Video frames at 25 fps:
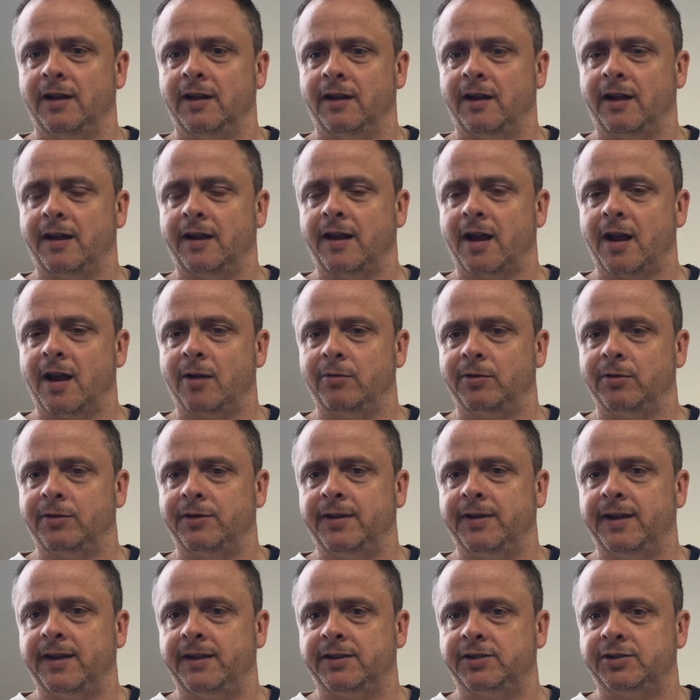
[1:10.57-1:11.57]
And I would
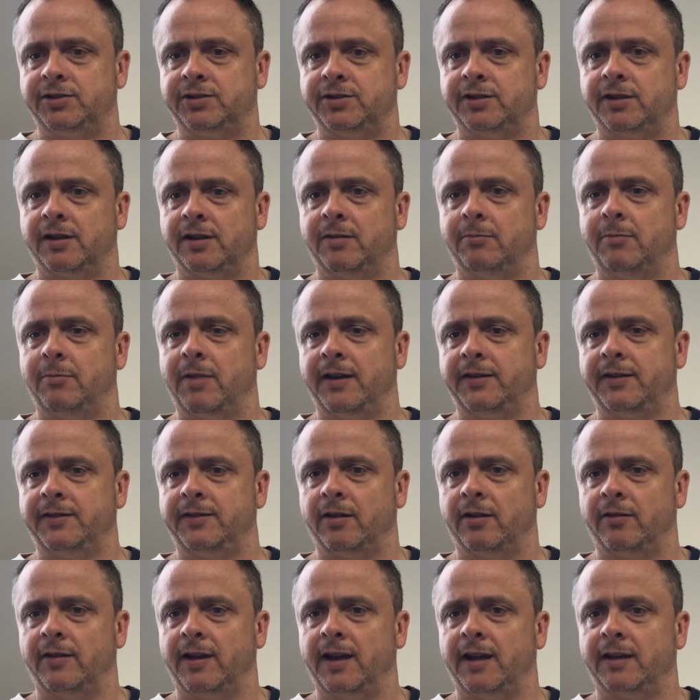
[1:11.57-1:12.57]
teach based
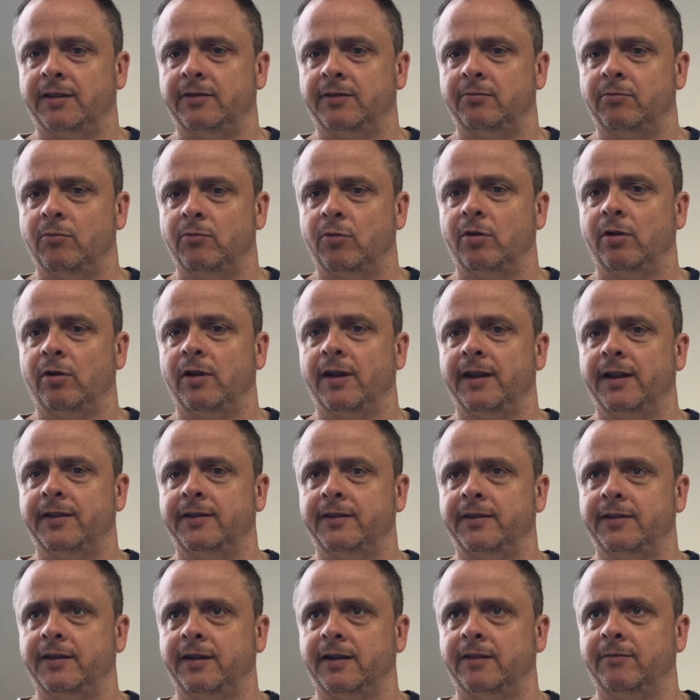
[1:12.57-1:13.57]
on that, more or
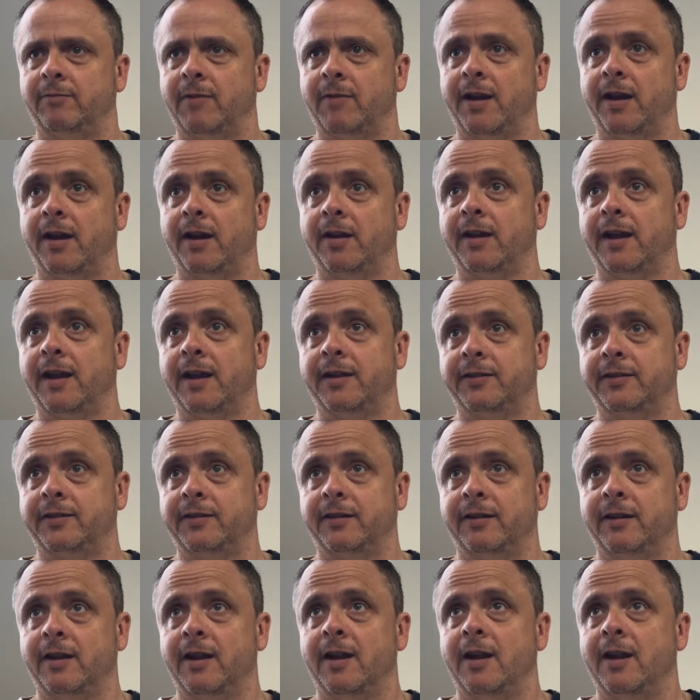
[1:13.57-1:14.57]
less. And I guess
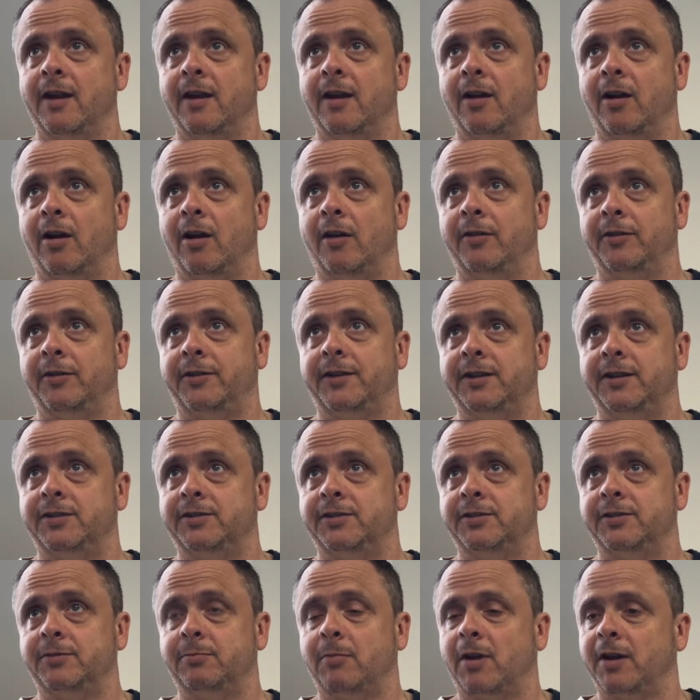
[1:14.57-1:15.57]
other
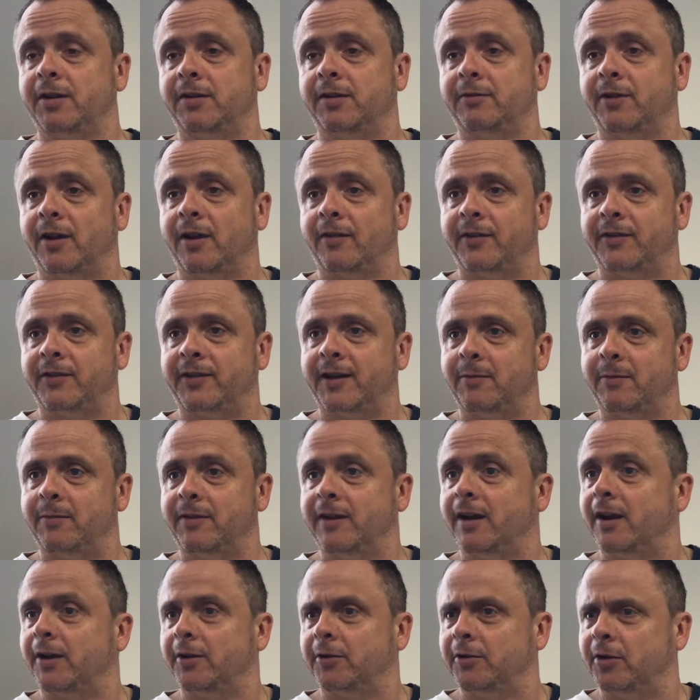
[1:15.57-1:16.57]
teachers might have done the same
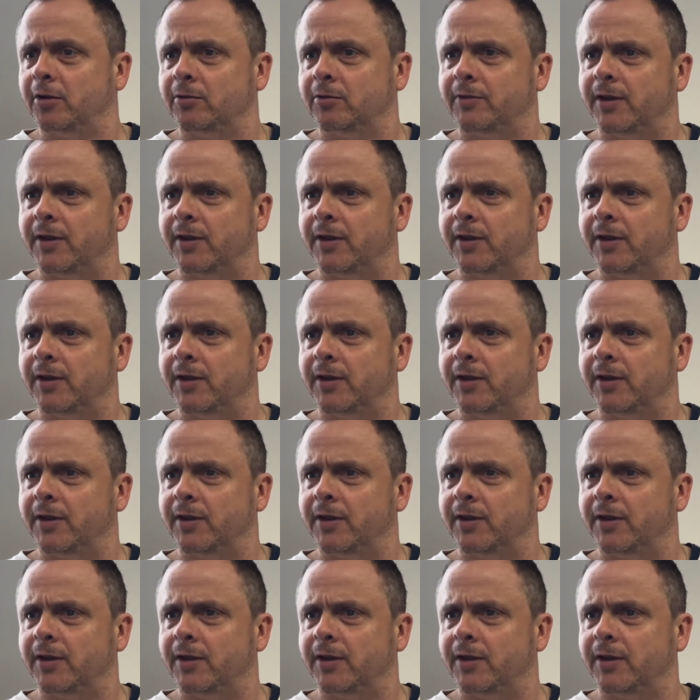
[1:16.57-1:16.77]
thing. I don't know.